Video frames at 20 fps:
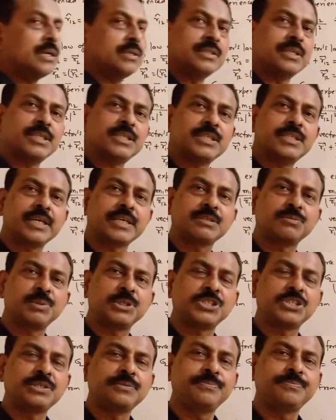This is the
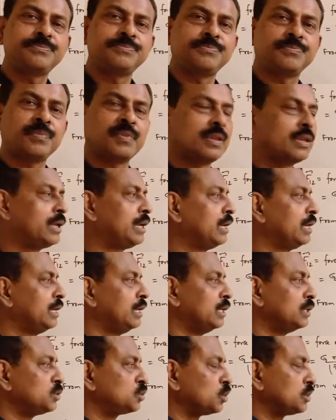expression.
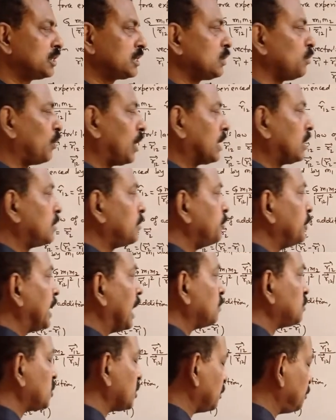So this is what we
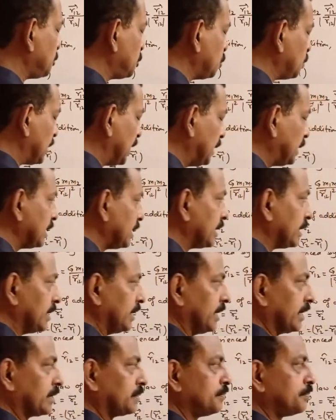have substituted
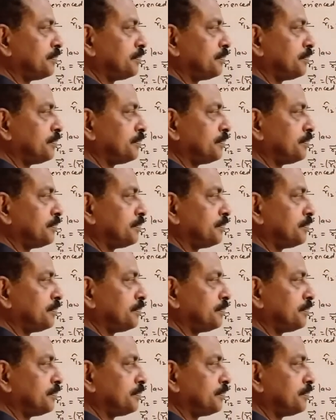here.